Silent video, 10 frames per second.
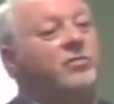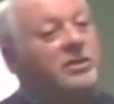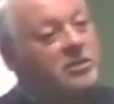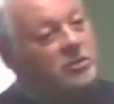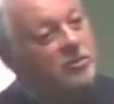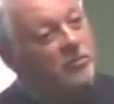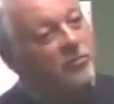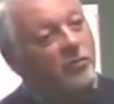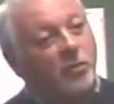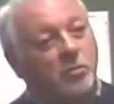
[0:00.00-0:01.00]
Ephesians
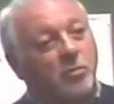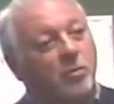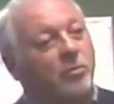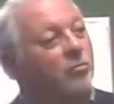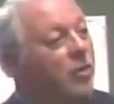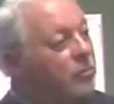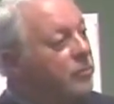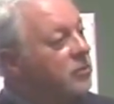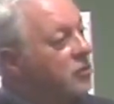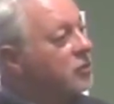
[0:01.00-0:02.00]
4,
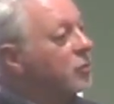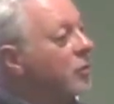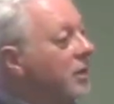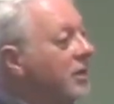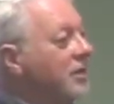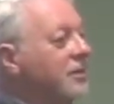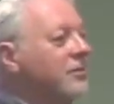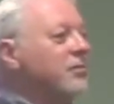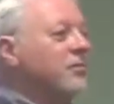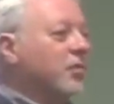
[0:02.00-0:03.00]
Romans
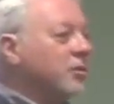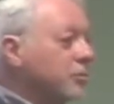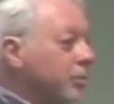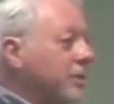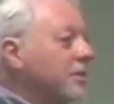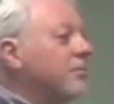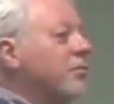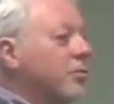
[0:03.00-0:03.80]
12, 1 Peter